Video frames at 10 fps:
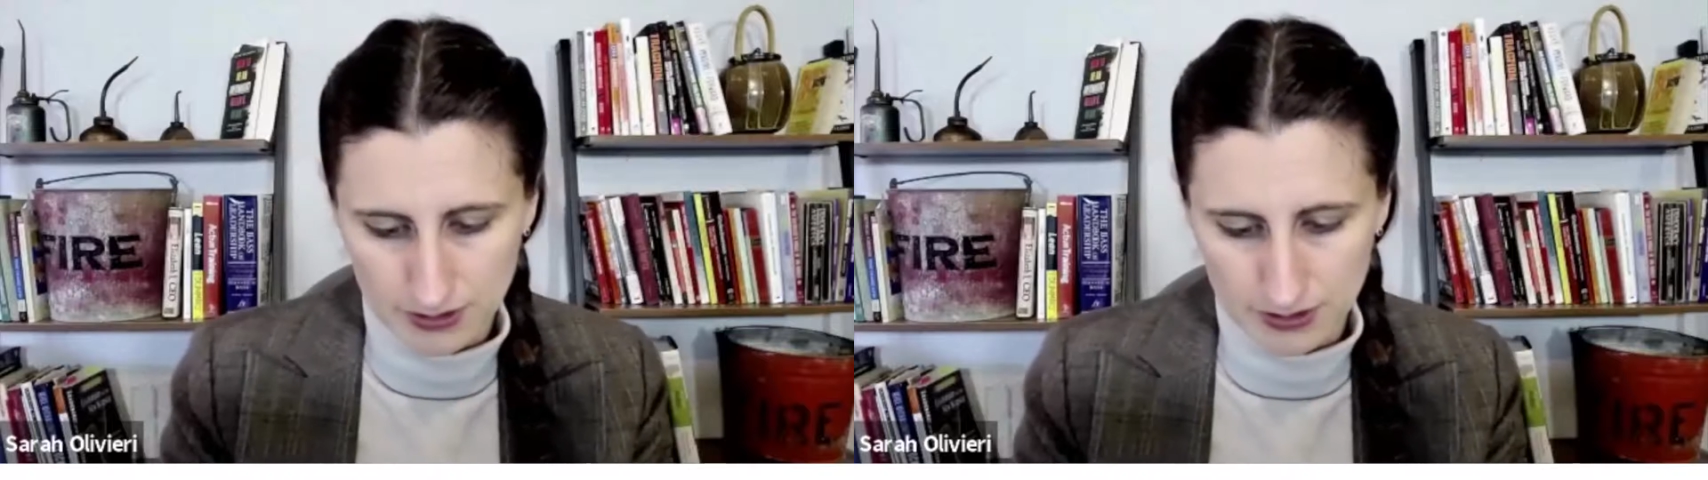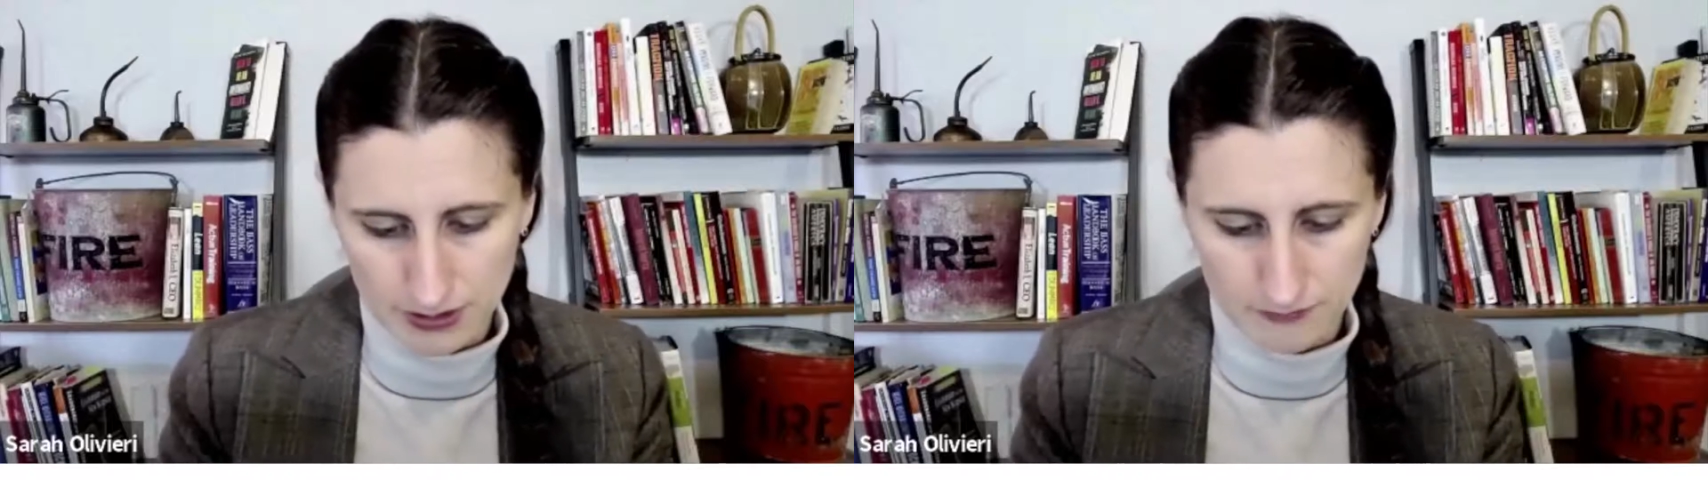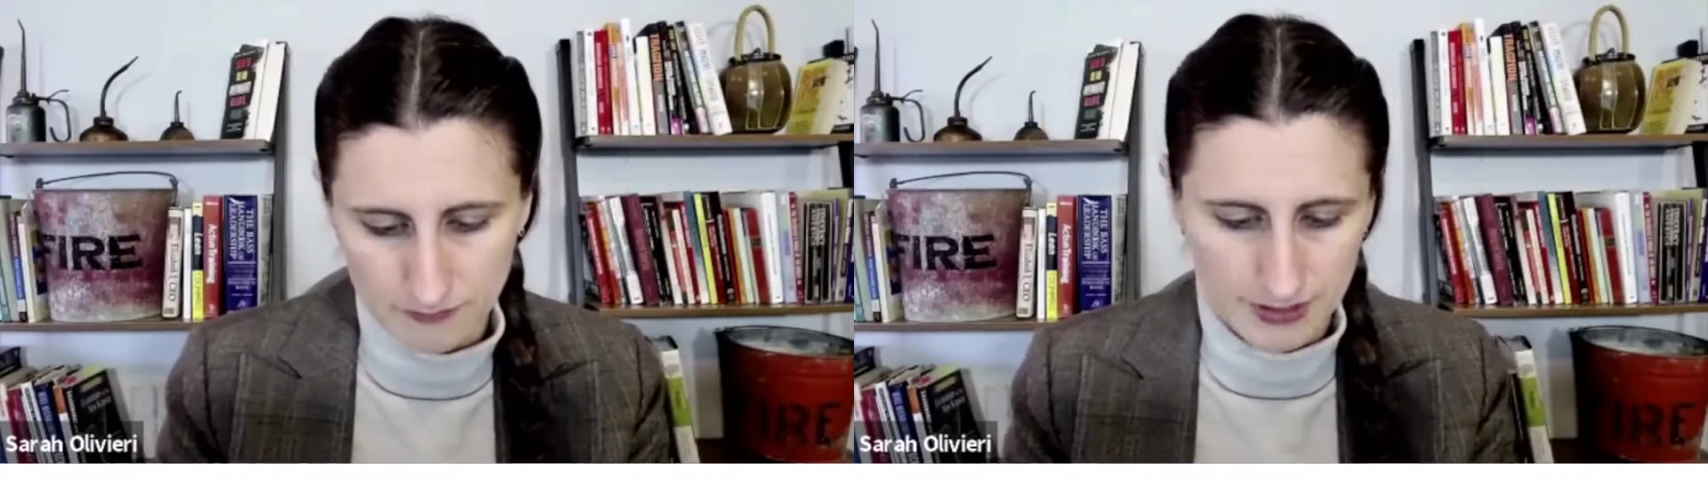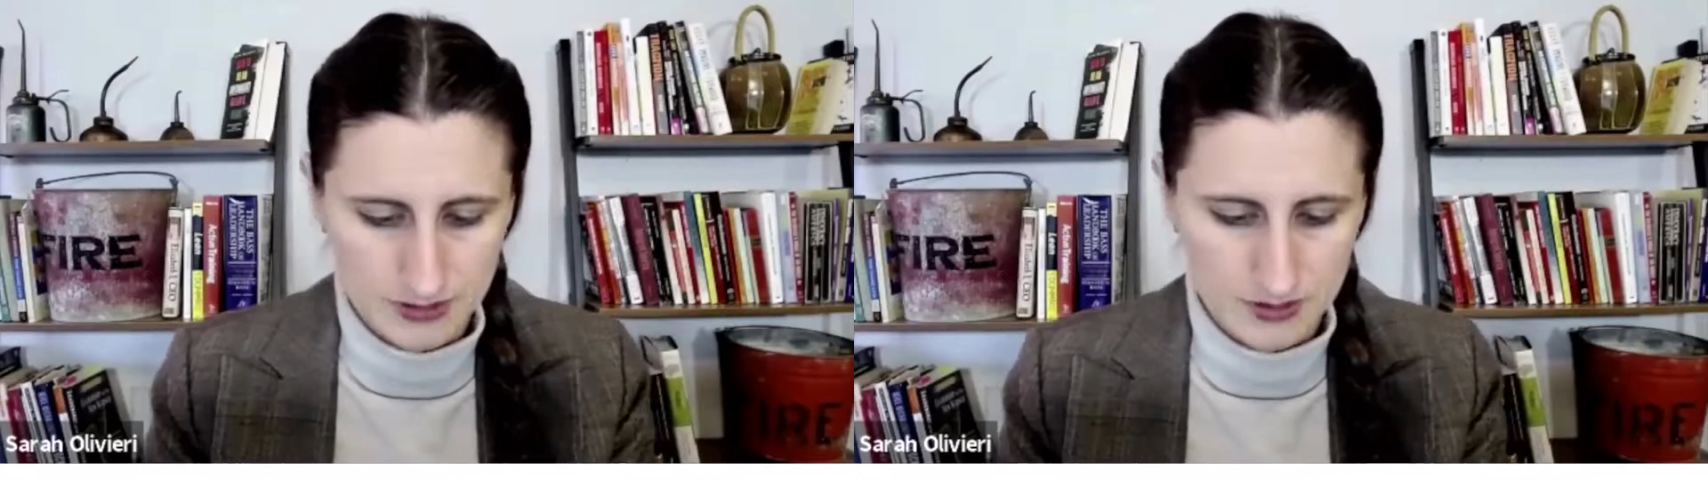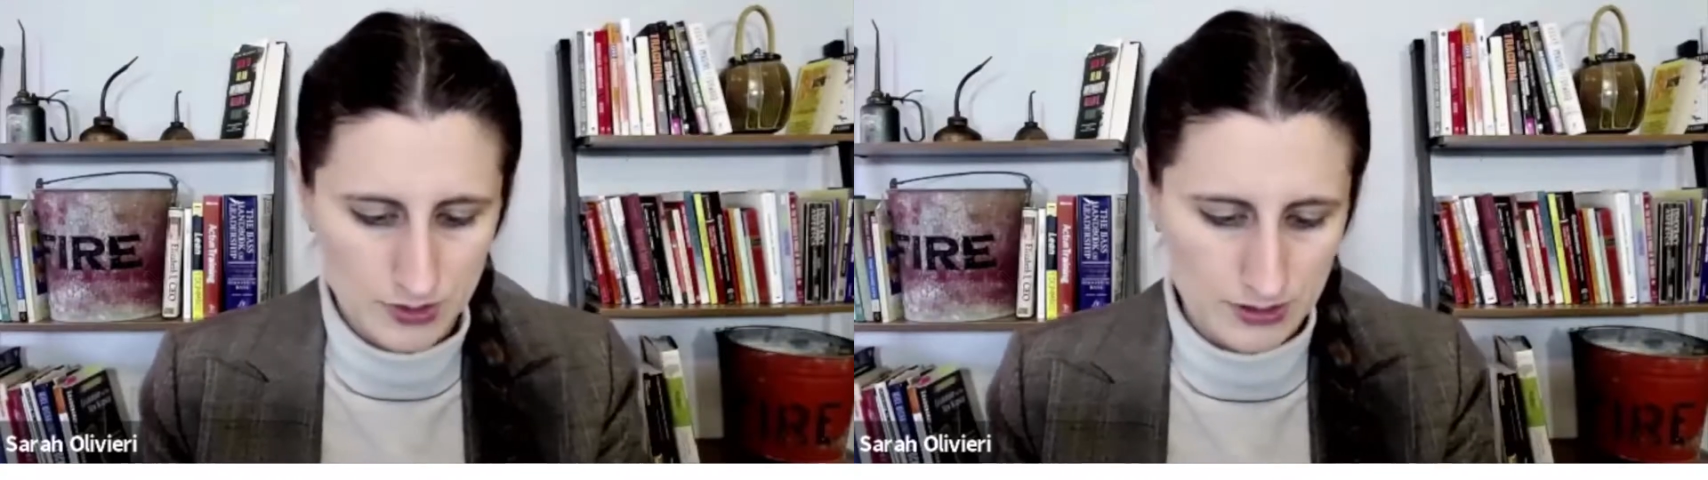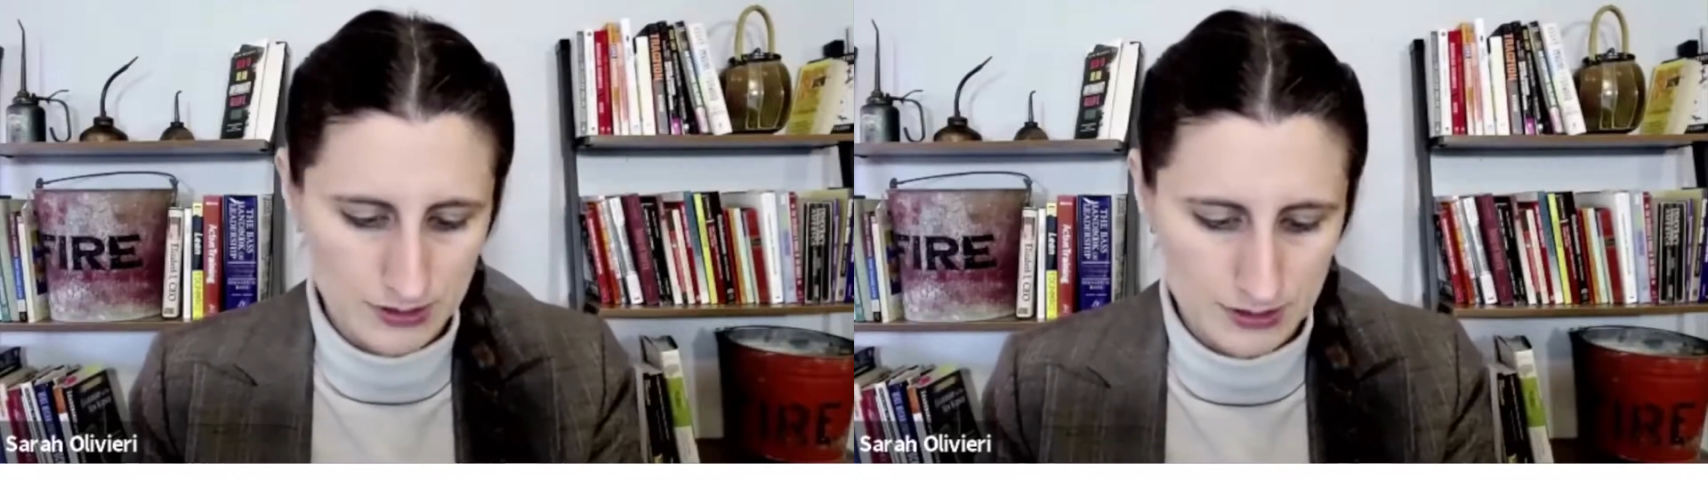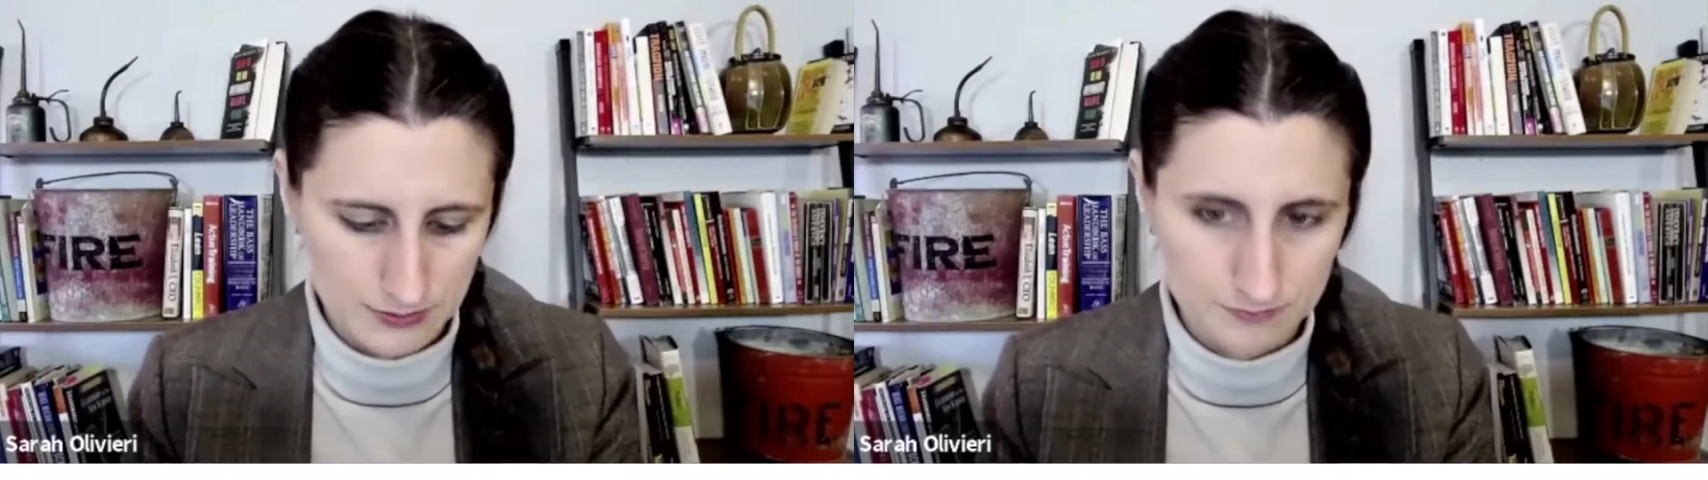an investment